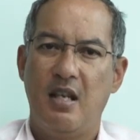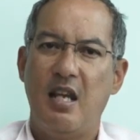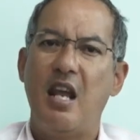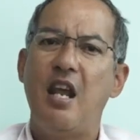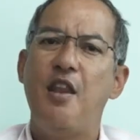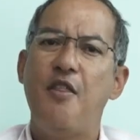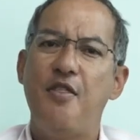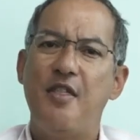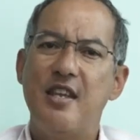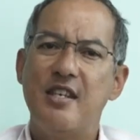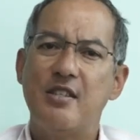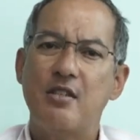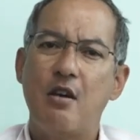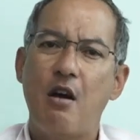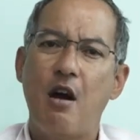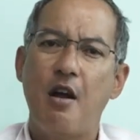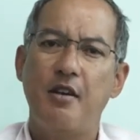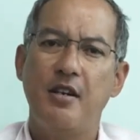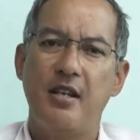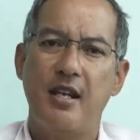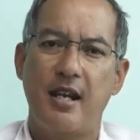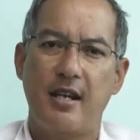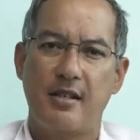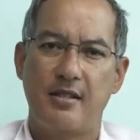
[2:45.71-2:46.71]
In this
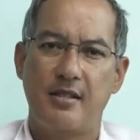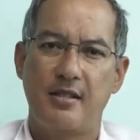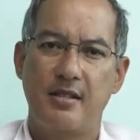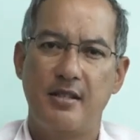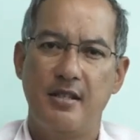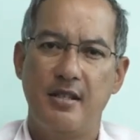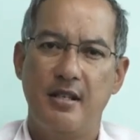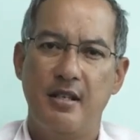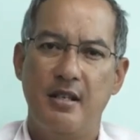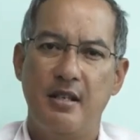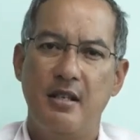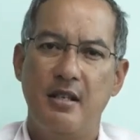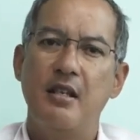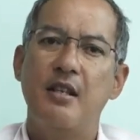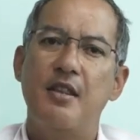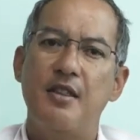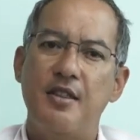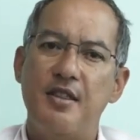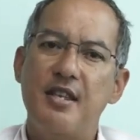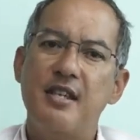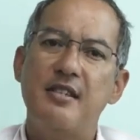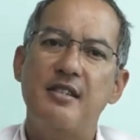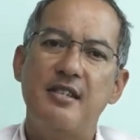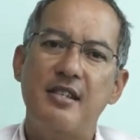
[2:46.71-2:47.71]
context,
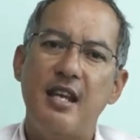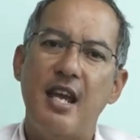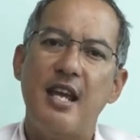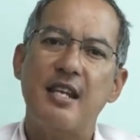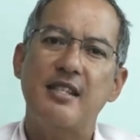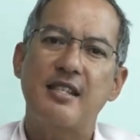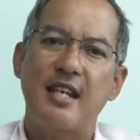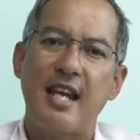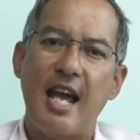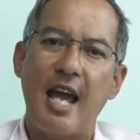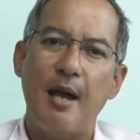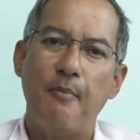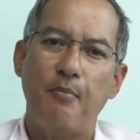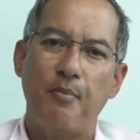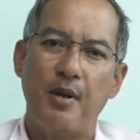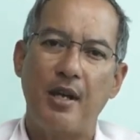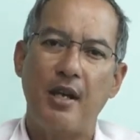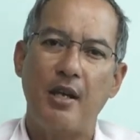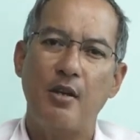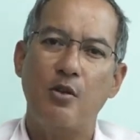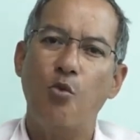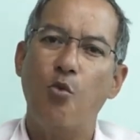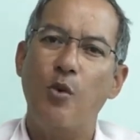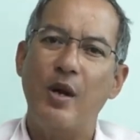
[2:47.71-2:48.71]
this year's
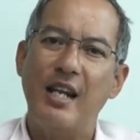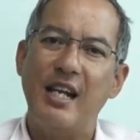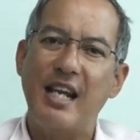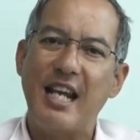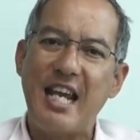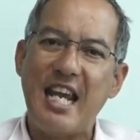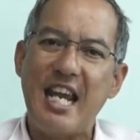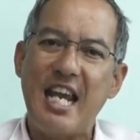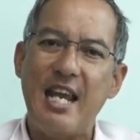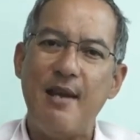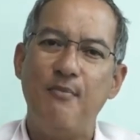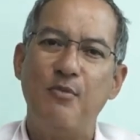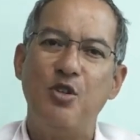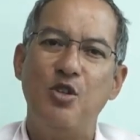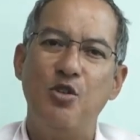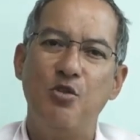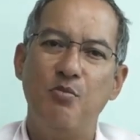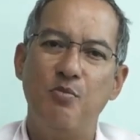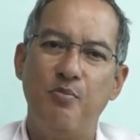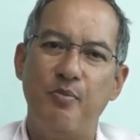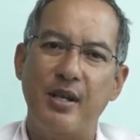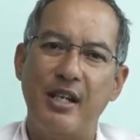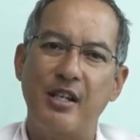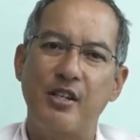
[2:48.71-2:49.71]
campaign will aim to
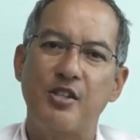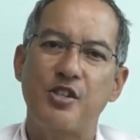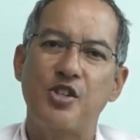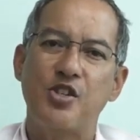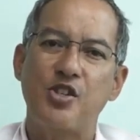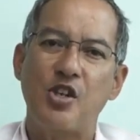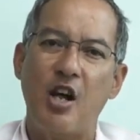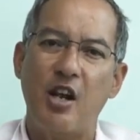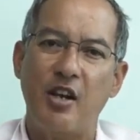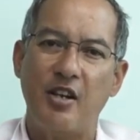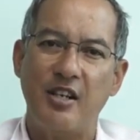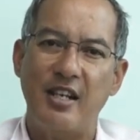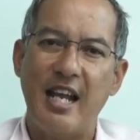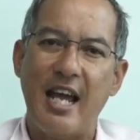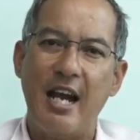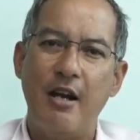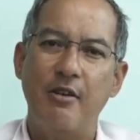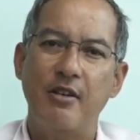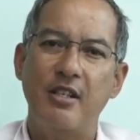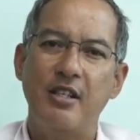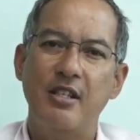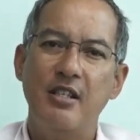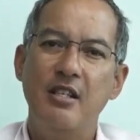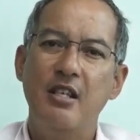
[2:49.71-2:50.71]
build
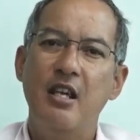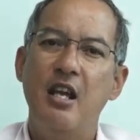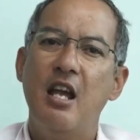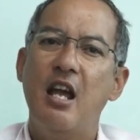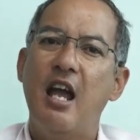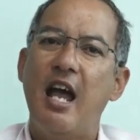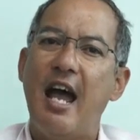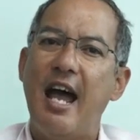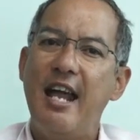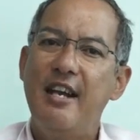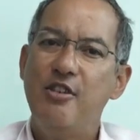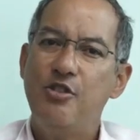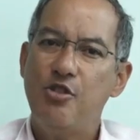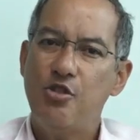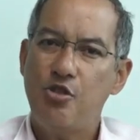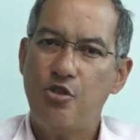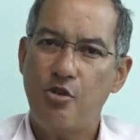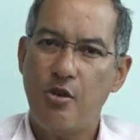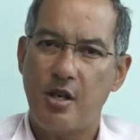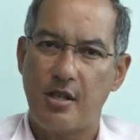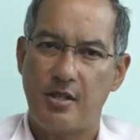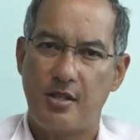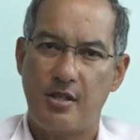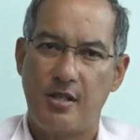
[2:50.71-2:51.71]
solidarity and
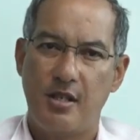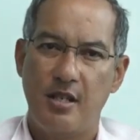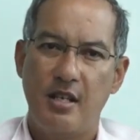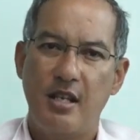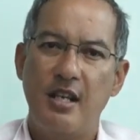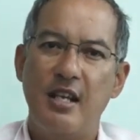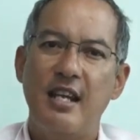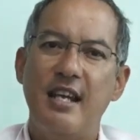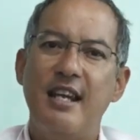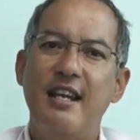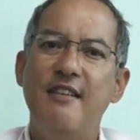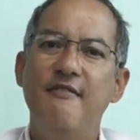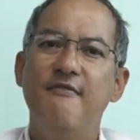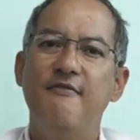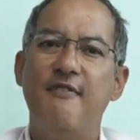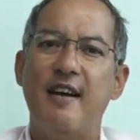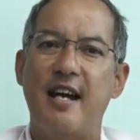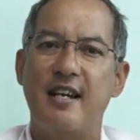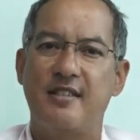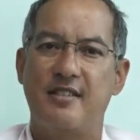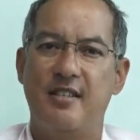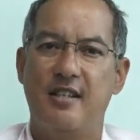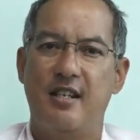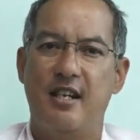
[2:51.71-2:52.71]
trust in
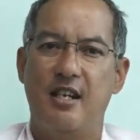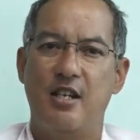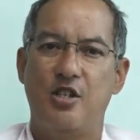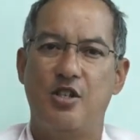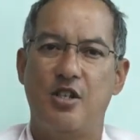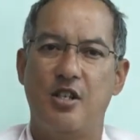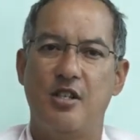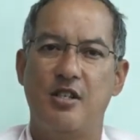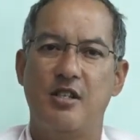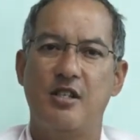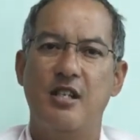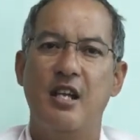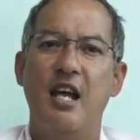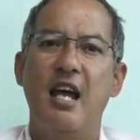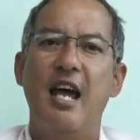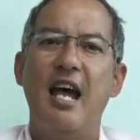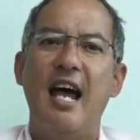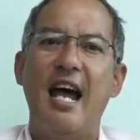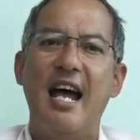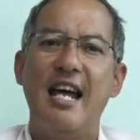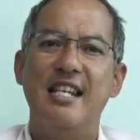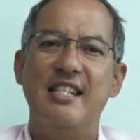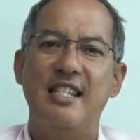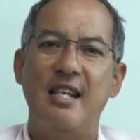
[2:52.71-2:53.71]
vaccinations
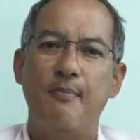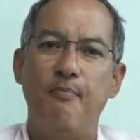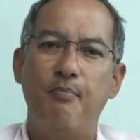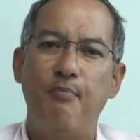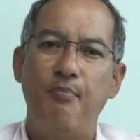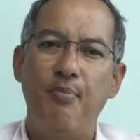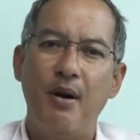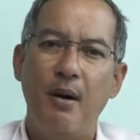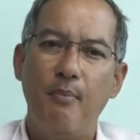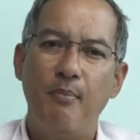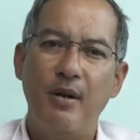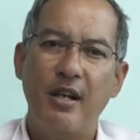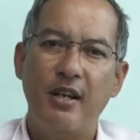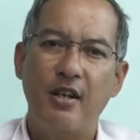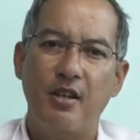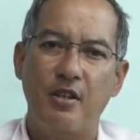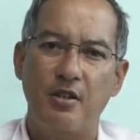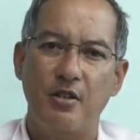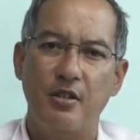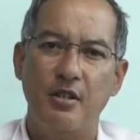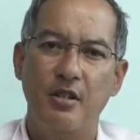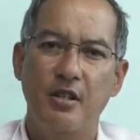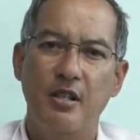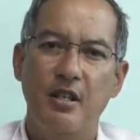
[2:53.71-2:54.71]
as a public
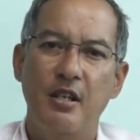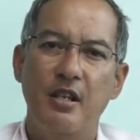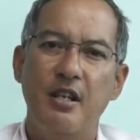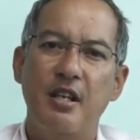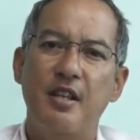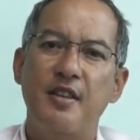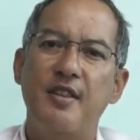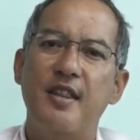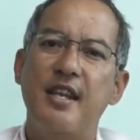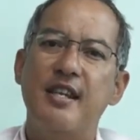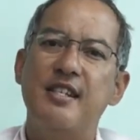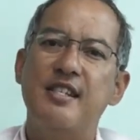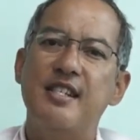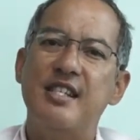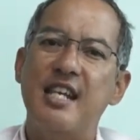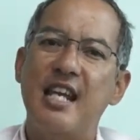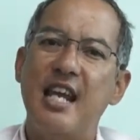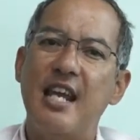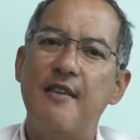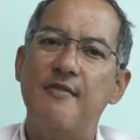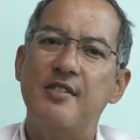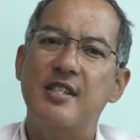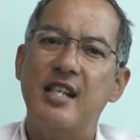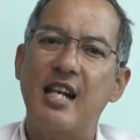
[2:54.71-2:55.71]
good that
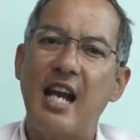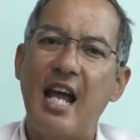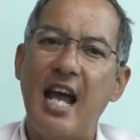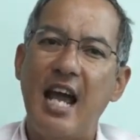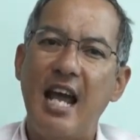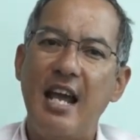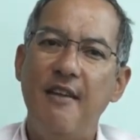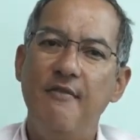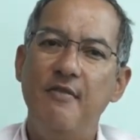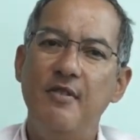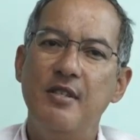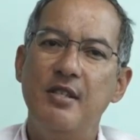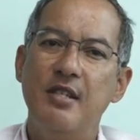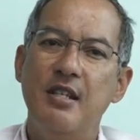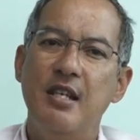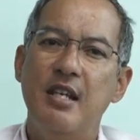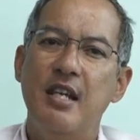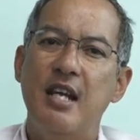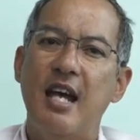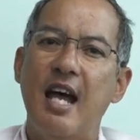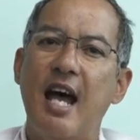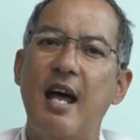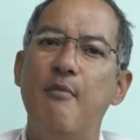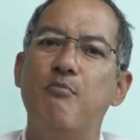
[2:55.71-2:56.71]
saves lives
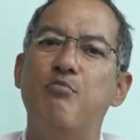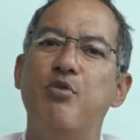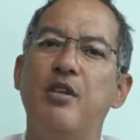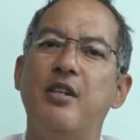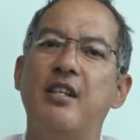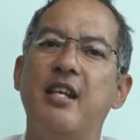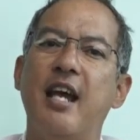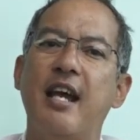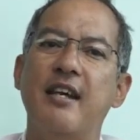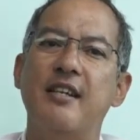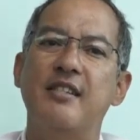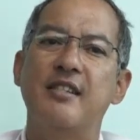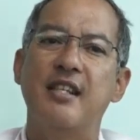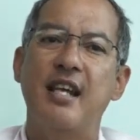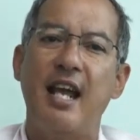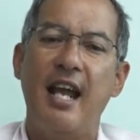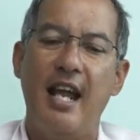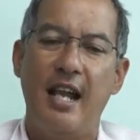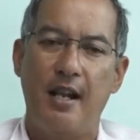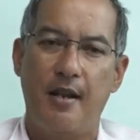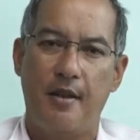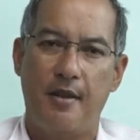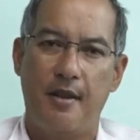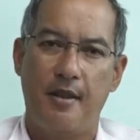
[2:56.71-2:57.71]
and protects
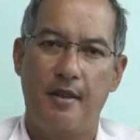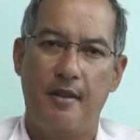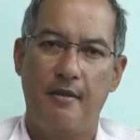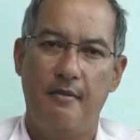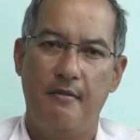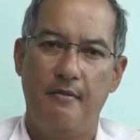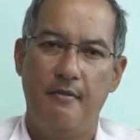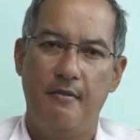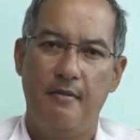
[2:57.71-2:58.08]
health.